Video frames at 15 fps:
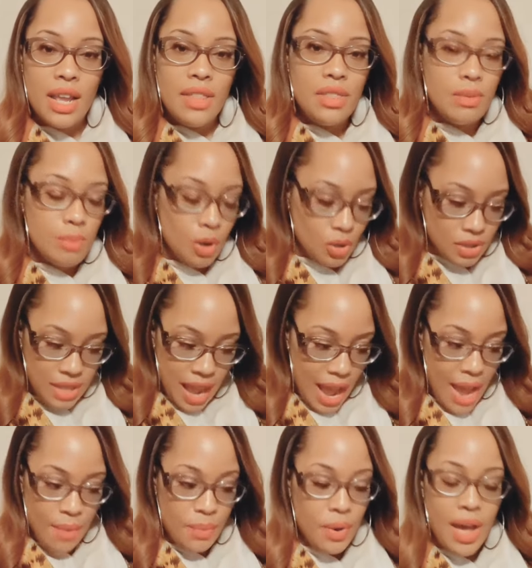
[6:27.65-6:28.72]
The Most
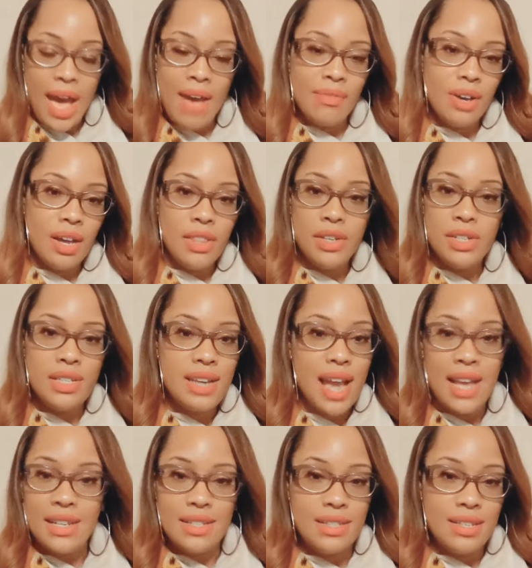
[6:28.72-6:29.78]
High will have others
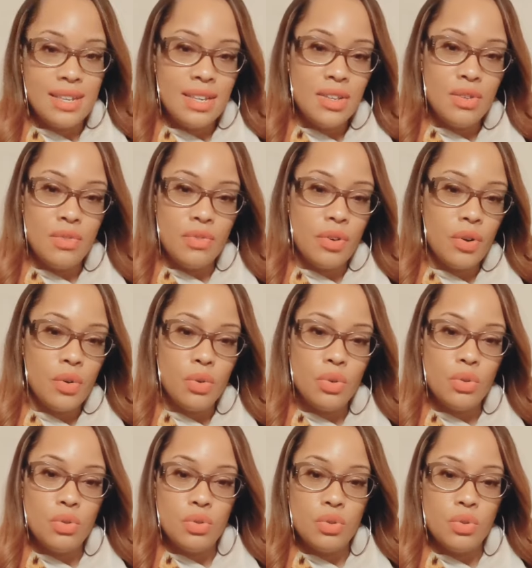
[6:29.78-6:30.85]
not see you for who
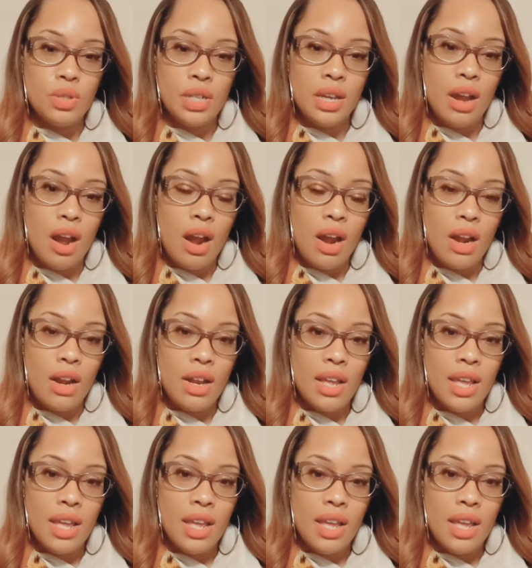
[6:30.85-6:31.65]
you truly are.